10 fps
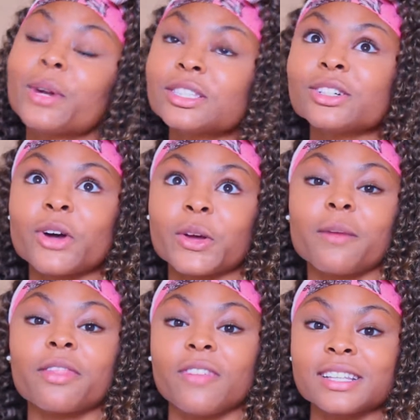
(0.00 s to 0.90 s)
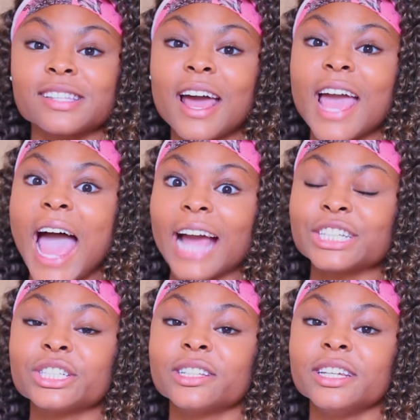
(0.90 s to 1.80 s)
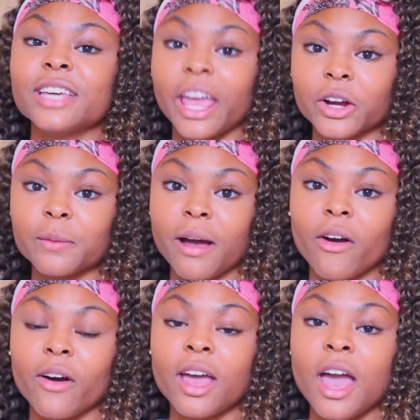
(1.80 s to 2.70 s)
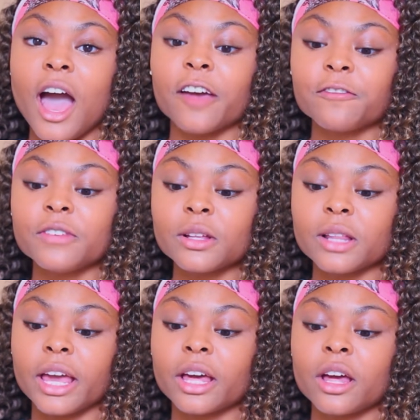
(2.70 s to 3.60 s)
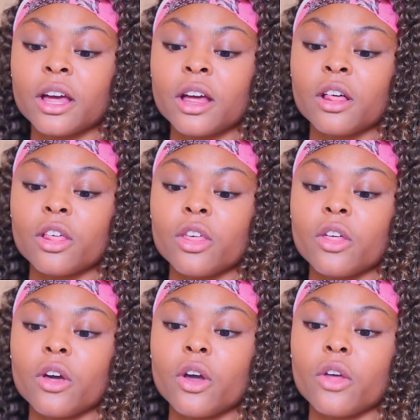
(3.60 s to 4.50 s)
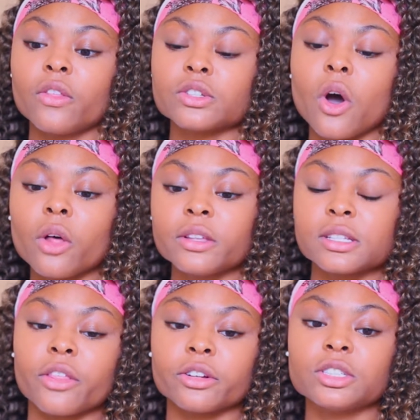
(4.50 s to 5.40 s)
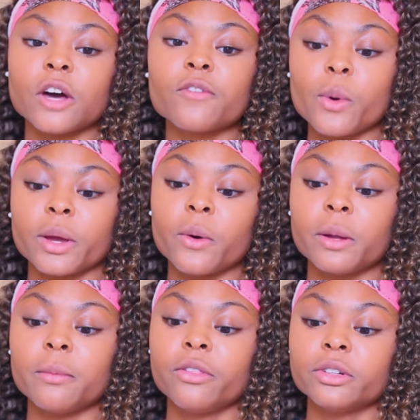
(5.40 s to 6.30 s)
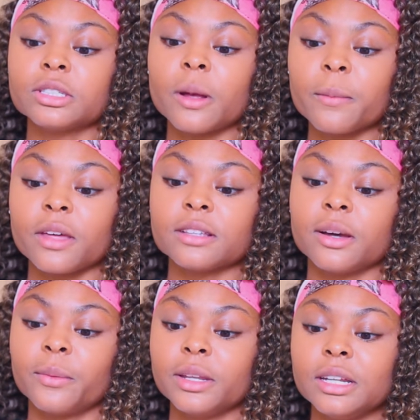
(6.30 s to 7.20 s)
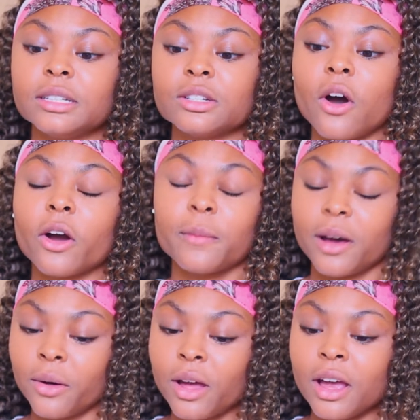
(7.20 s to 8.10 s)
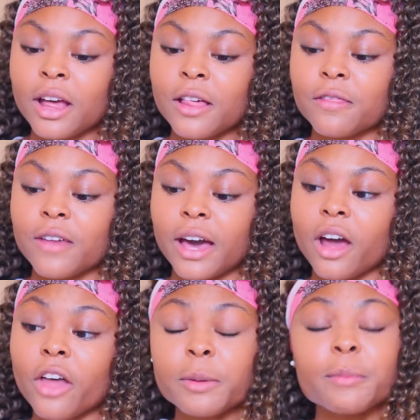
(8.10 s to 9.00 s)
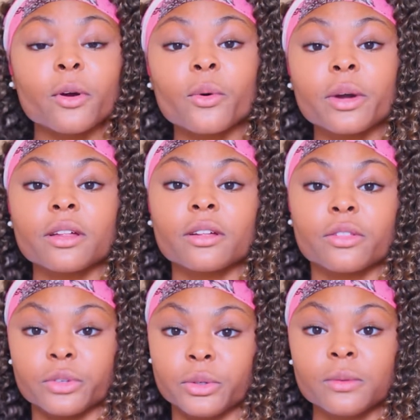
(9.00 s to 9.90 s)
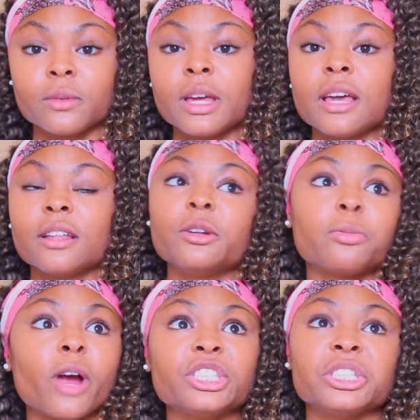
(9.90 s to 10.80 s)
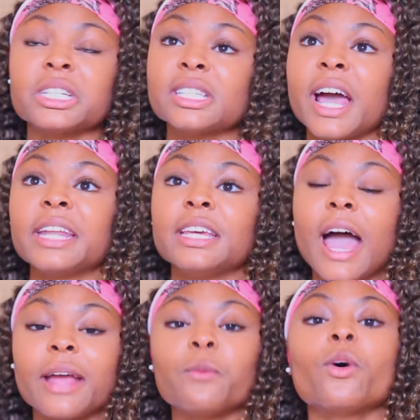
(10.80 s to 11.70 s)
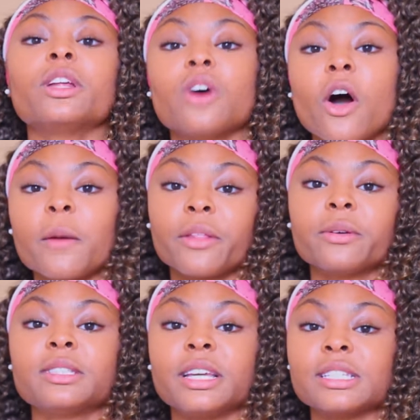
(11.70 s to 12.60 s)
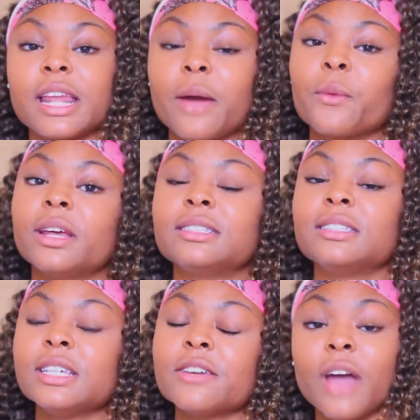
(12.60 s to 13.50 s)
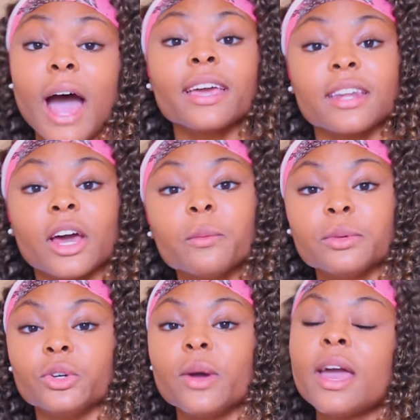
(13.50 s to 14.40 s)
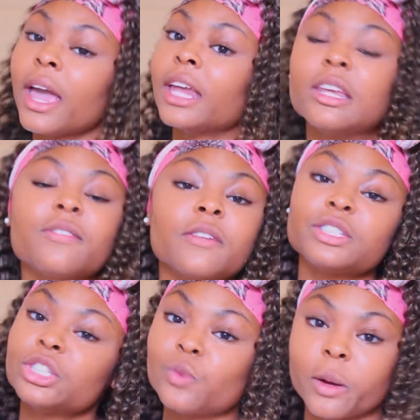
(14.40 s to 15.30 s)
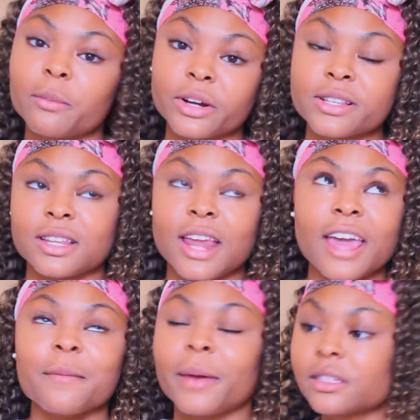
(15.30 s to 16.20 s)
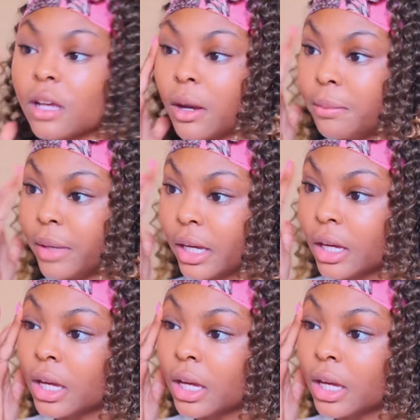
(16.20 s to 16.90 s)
to start talking about things that I actually care about. I feel like there's all this other stuff going on, but there's some things that we need to talk about that other people are going through. Depression, anxiety. I want to talk about those things, and I want to see if I can help you. And even if it's just one person, it makes a big